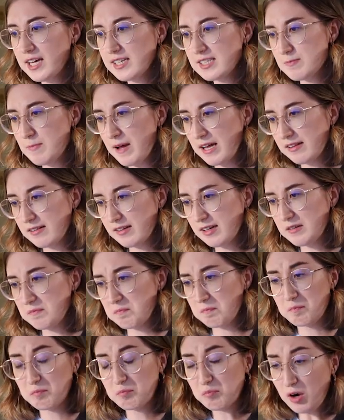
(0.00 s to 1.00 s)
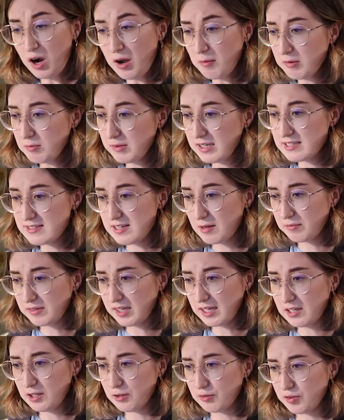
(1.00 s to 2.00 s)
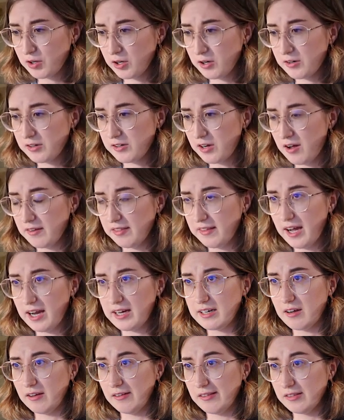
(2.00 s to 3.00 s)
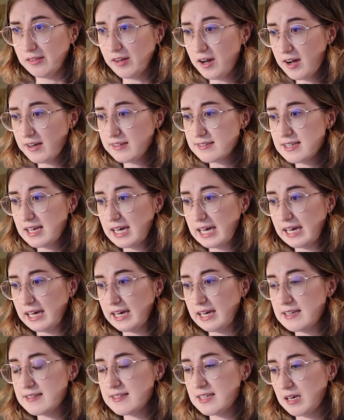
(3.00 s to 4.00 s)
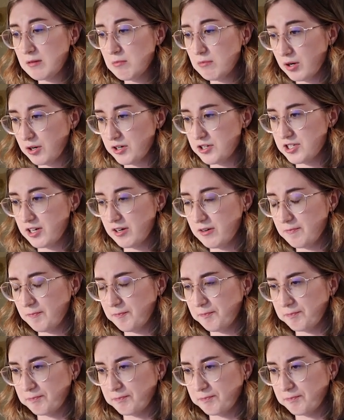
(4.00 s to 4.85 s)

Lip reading: next method, probably something you've heard online a lot, is immersion.